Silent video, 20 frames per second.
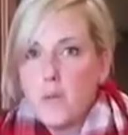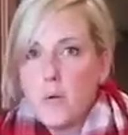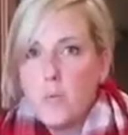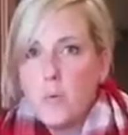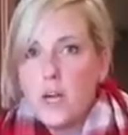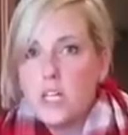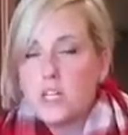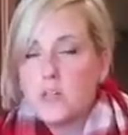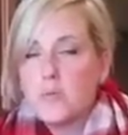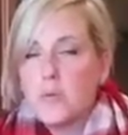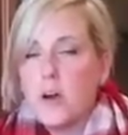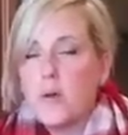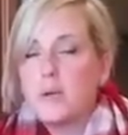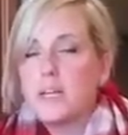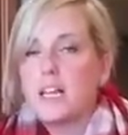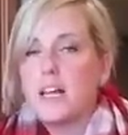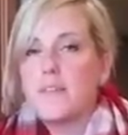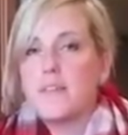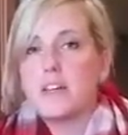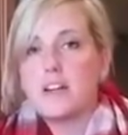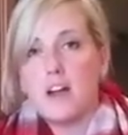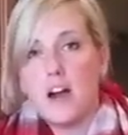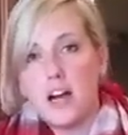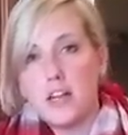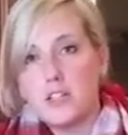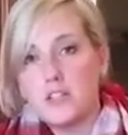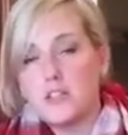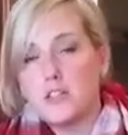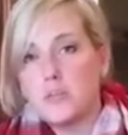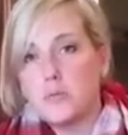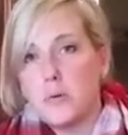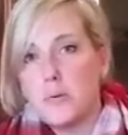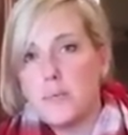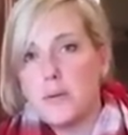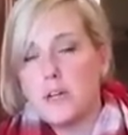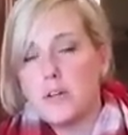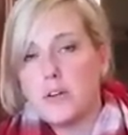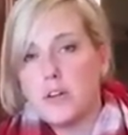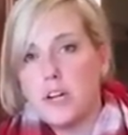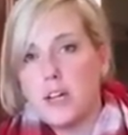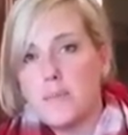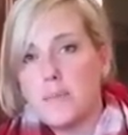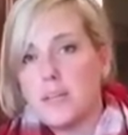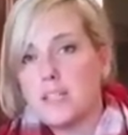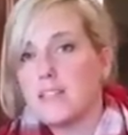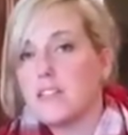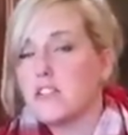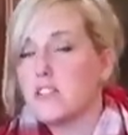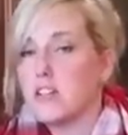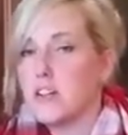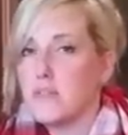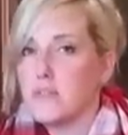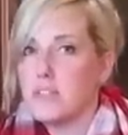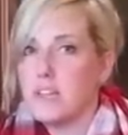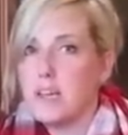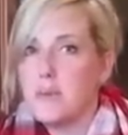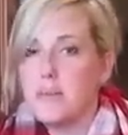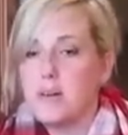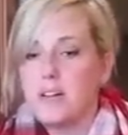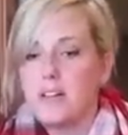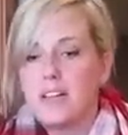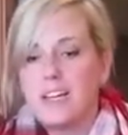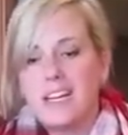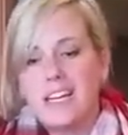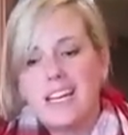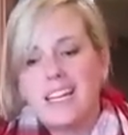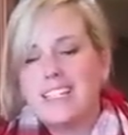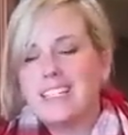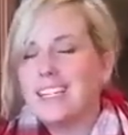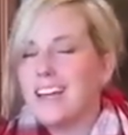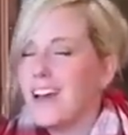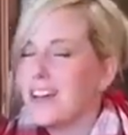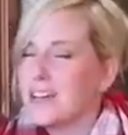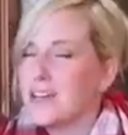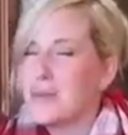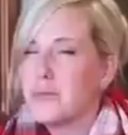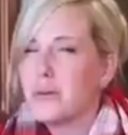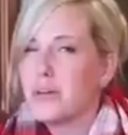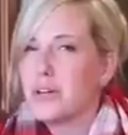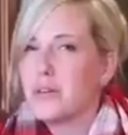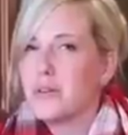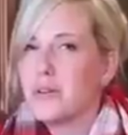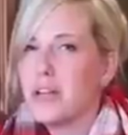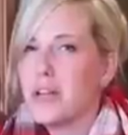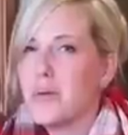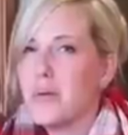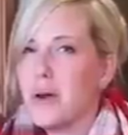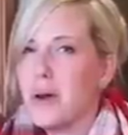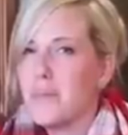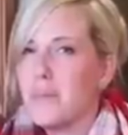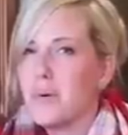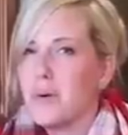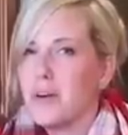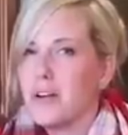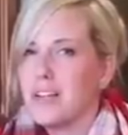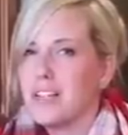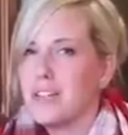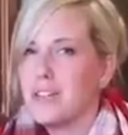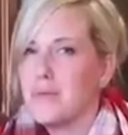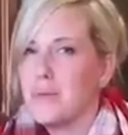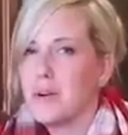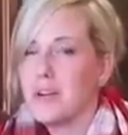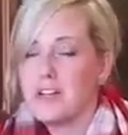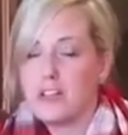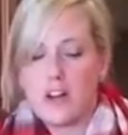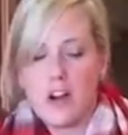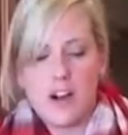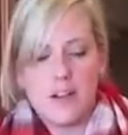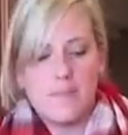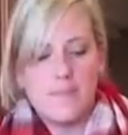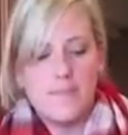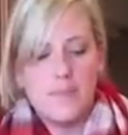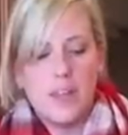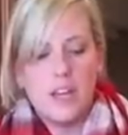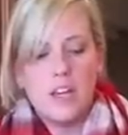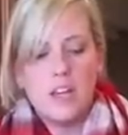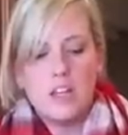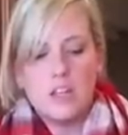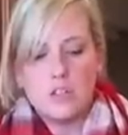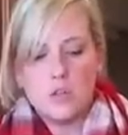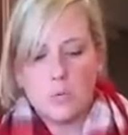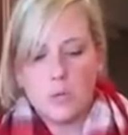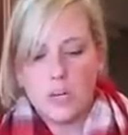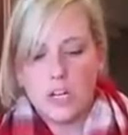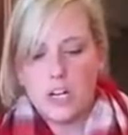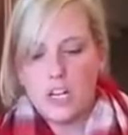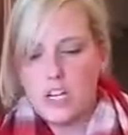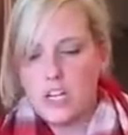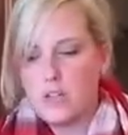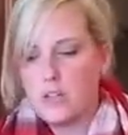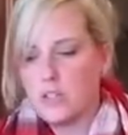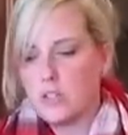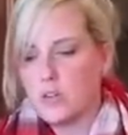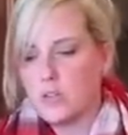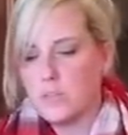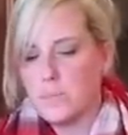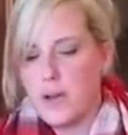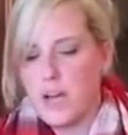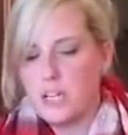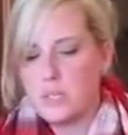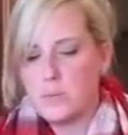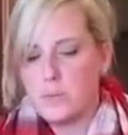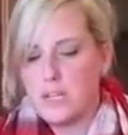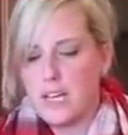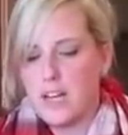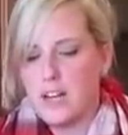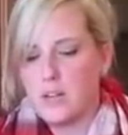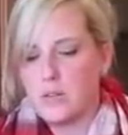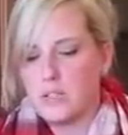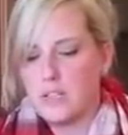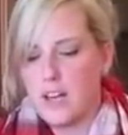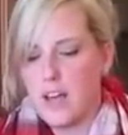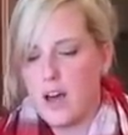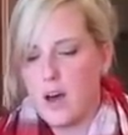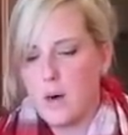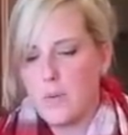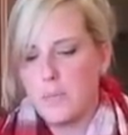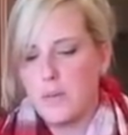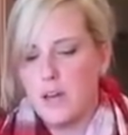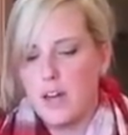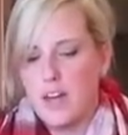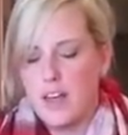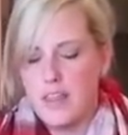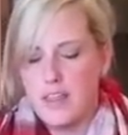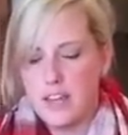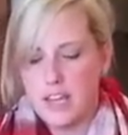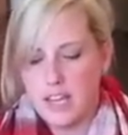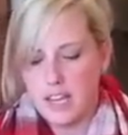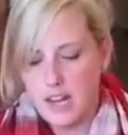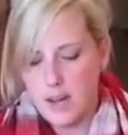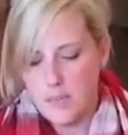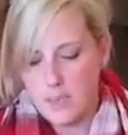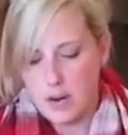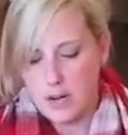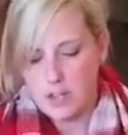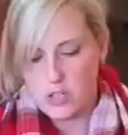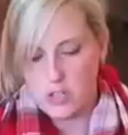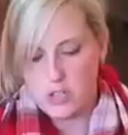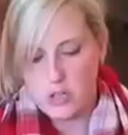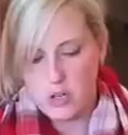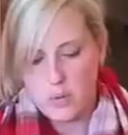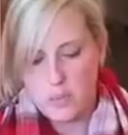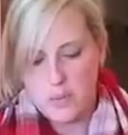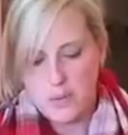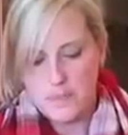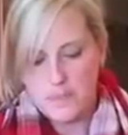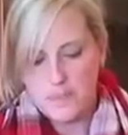which, while we love the Gossner's whipping cream because it's shelf stable, not going to work really well poured into our jar. So we're going to use those mashed potatoes to help thicken up our soup.